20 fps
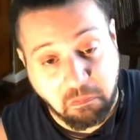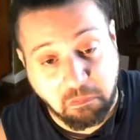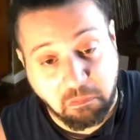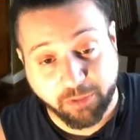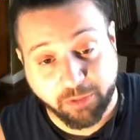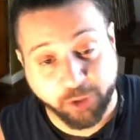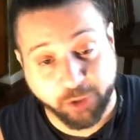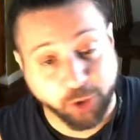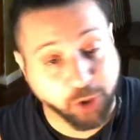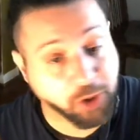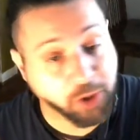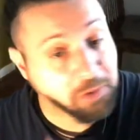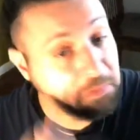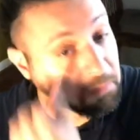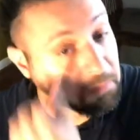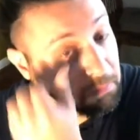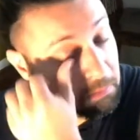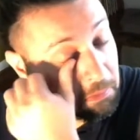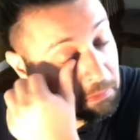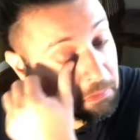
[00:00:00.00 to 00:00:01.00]
sure,
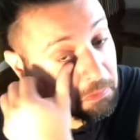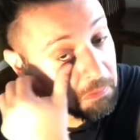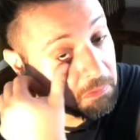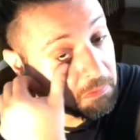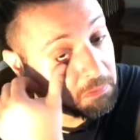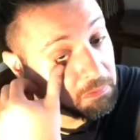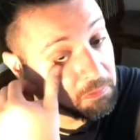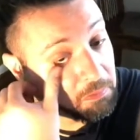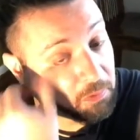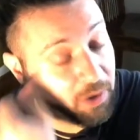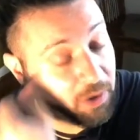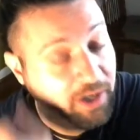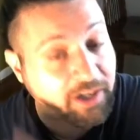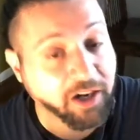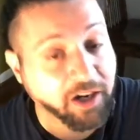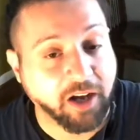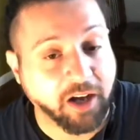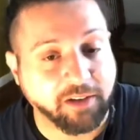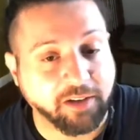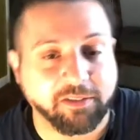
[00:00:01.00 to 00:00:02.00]
why
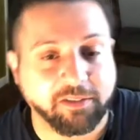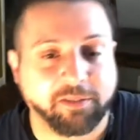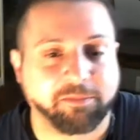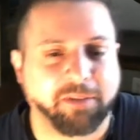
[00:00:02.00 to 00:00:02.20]
not?